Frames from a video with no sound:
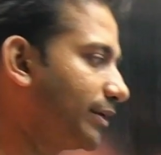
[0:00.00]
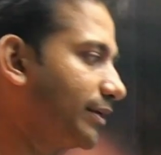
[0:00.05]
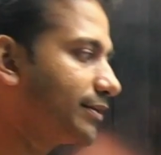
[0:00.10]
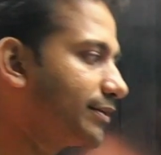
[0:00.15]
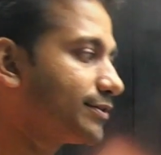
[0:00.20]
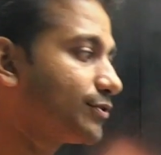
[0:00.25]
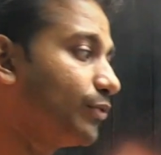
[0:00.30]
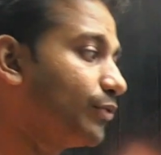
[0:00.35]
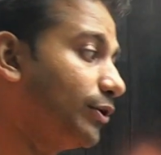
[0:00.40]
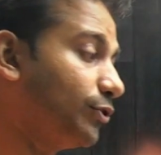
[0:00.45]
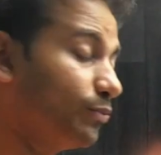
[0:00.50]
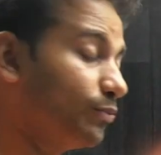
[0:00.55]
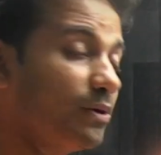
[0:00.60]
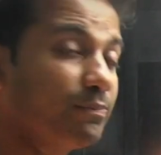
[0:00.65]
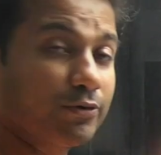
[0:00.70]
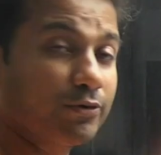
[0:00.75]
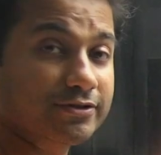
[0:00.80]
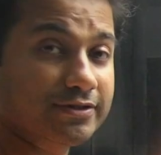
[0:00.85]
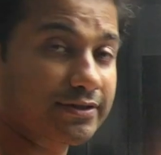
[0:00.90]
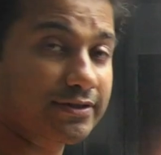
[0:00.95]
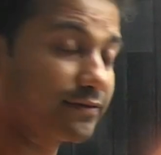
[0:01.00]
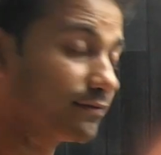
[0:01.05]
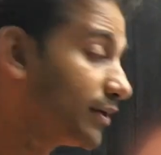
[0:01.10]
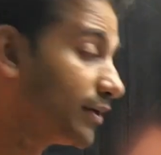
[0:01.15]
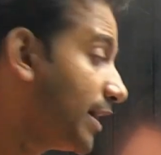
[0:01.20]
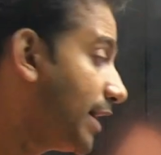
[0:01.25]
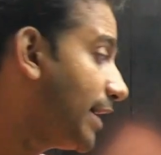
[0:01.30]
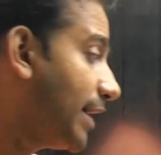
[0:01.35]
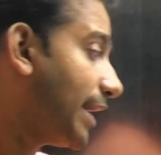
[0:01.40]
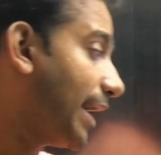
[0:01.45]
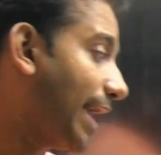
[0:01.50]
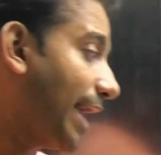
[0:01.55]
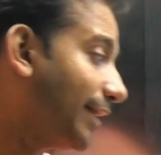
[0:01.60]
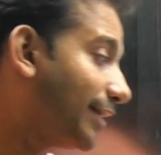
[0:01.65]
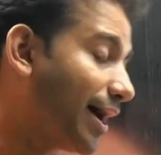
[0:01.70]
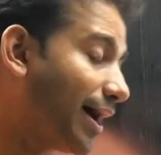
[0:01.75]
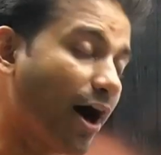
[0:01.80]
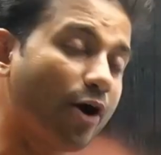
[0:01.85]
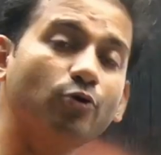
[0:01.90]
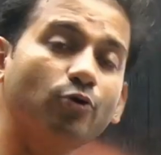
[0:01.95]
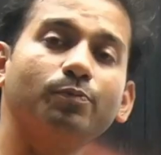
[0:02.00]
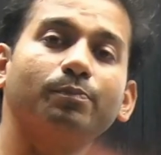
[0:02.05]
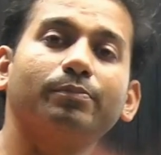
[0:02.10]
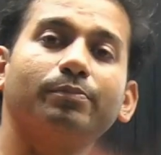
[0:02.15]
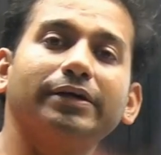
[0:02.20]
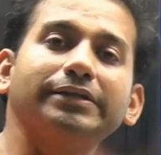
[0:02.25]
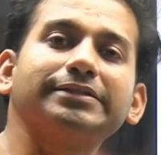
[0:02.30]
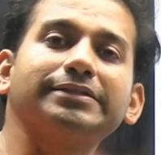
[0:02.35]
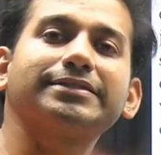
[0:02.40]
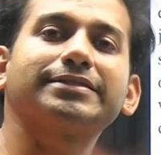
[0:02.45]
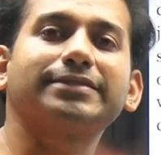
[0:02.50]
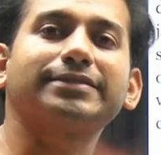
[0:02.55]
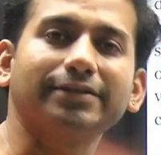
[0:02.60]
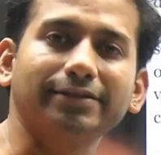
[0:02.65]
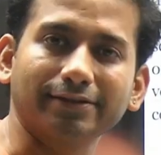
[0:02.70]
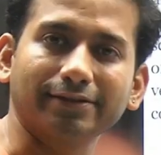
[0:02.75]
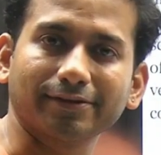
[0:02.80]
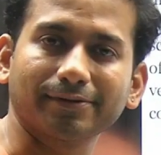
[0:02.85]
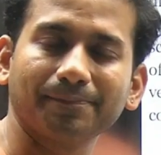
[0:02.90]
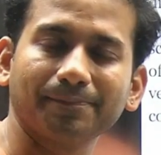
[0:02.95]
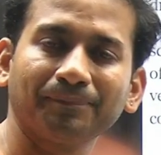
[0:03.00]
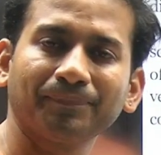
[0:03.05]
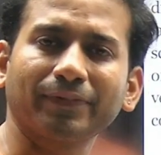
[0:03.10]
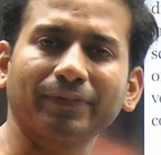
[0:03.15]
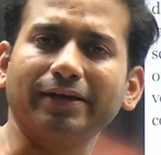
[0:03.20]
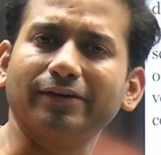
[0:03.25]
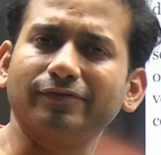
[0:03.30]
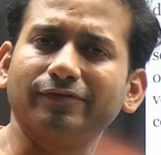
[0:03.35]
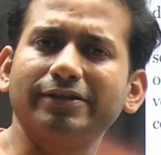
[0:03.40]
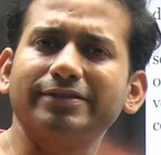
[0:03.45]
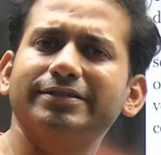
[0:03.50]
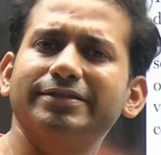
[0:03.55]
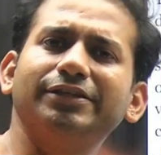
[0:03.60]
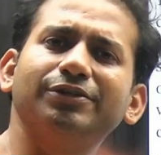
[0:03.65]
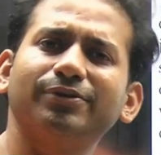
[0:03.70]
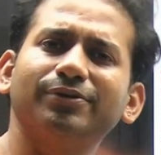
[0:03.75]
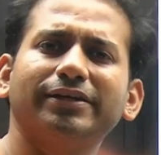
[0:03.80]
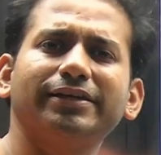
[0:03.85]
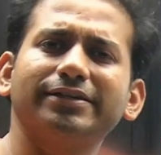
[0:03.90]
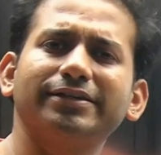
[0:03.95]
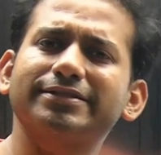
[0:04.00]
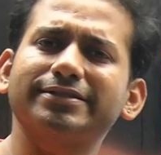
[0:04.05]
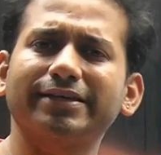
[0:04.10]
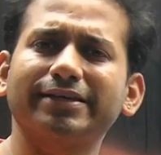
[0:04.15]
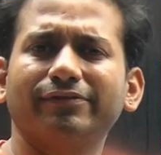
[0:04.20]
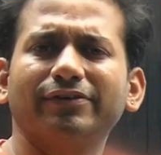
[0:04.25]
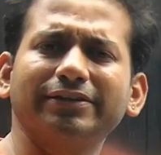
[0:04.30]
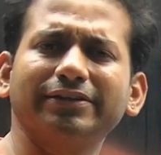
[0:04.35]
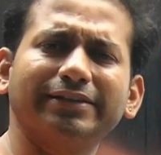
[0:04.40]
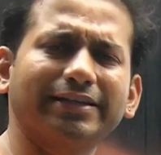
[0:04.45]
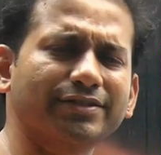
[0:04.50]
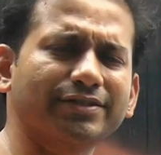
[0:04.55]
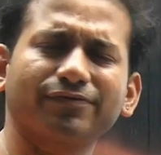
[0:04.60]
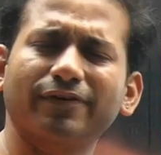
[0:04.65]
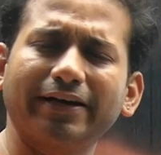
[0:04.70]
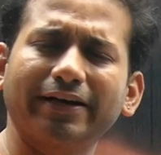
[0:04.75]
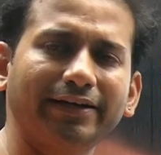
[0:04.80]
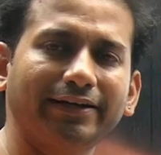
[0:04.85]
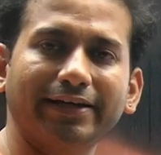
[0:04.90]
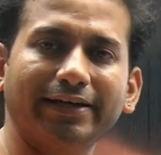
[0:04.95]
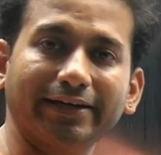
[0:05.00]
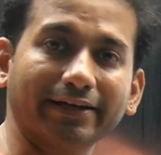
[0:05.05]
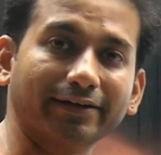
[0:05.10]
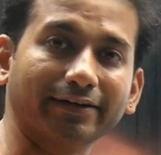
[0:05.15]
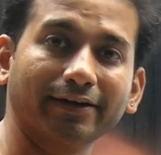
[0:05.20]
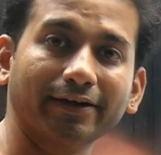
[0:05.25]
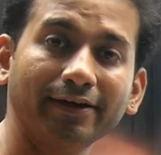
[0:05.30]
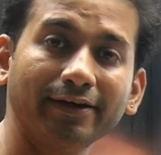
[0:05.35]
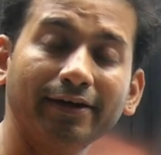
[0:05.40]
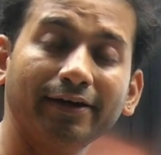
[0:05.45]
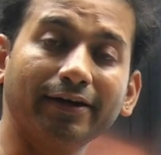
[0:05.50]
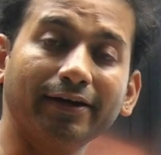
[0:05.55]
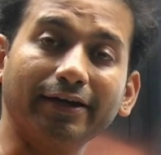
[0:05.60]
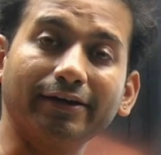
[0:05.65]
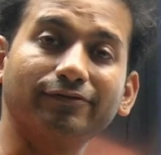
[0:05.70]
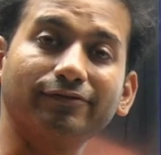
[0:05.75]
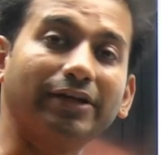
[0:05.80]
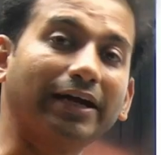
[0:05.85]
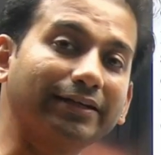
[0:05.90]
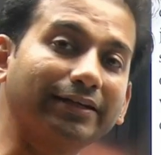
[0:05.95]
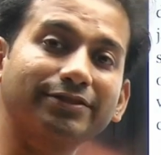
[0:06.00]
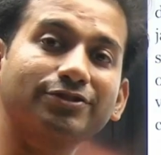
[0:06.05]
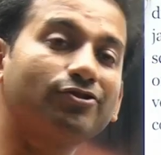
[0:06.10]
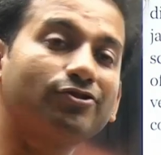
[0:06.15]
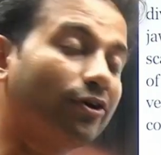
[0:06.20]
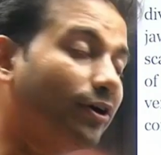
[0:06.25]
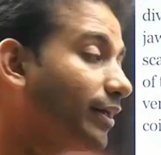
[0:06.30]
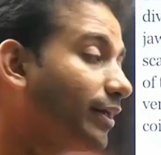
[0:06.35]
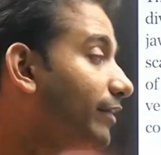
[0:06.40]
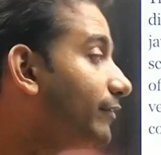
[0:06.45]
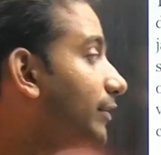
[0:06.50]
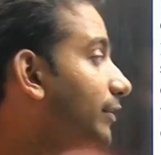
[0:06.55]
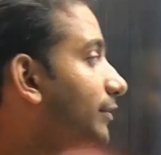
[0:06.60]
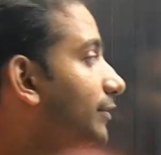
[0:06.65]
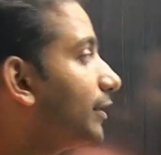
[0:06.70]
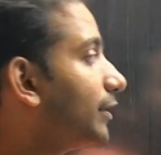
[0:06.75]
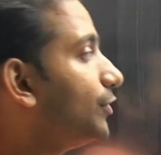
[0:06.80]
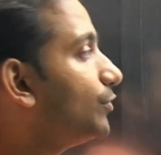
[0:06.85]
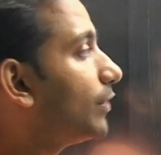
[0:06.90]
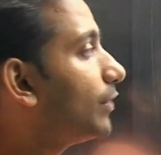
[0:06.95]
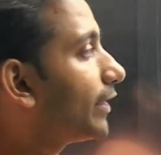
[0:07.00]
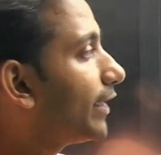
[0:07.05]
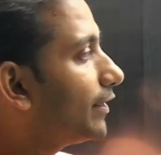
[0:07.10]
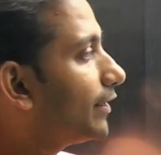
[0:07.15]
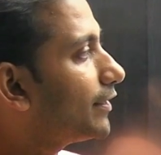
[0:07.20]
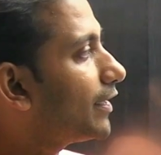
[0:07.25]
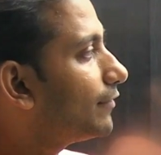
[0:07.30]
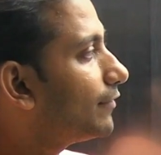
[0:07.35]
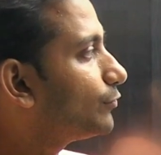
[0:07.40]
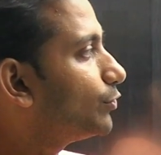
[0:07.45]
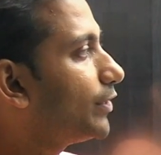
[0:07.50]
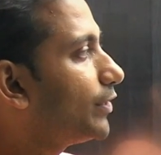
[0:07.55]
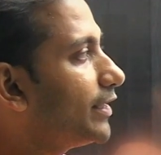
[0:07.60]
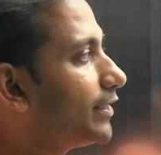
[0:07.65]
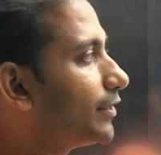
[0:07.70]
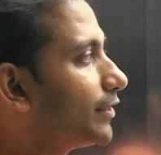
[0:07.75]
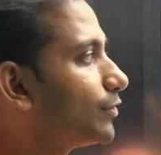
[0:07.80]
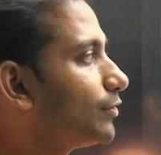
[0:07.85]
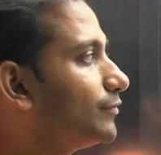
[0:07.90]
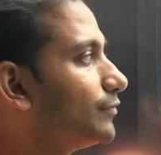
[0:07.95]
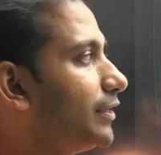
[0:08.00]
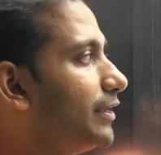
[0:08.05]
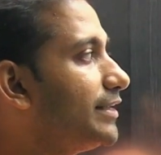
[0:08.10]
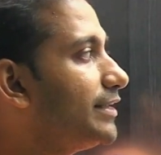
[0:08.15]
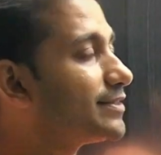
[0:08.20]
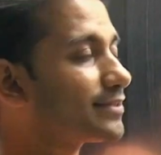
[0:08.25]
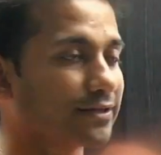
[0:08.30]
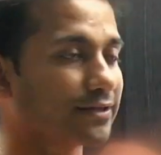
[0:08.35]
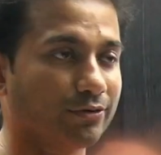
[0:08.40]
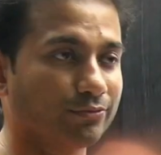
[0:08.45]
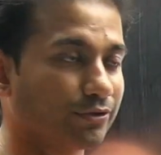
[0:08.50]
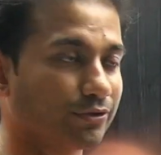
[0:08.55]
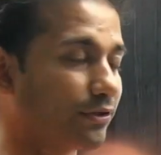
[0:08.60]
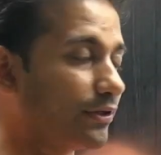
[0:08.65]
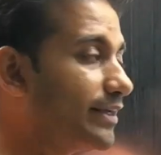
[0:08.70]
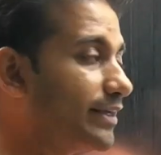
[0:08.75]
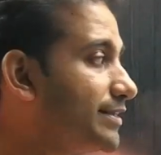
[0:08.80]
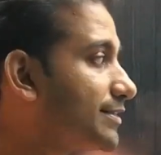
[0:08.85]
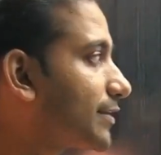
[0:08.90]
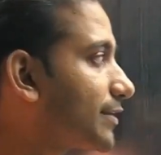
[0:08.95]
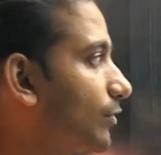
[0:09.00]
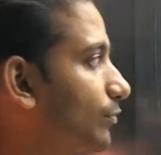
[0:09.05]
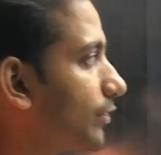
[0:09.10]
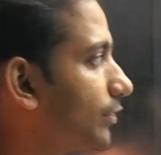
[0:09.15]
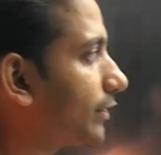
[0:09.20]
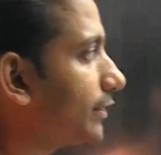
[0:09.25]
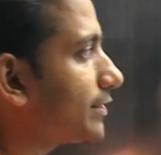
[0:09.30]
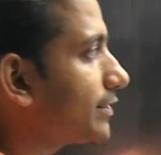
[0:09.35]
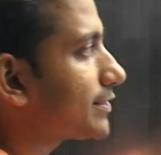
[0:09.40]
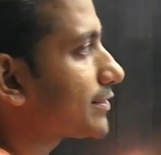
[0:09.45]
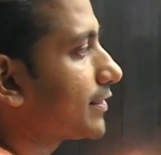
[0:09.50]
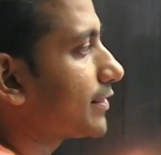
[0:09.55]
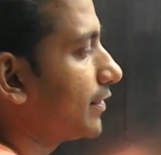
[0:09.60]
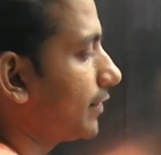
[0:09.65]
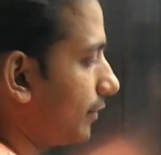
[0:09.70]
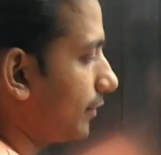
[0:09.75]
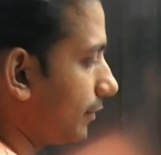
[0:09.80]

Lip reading: error is going to be positive. And how much, sir? If the 0 error is given, that's fine, take it. If that is not given, then you again have to take care of the least count. Least count is,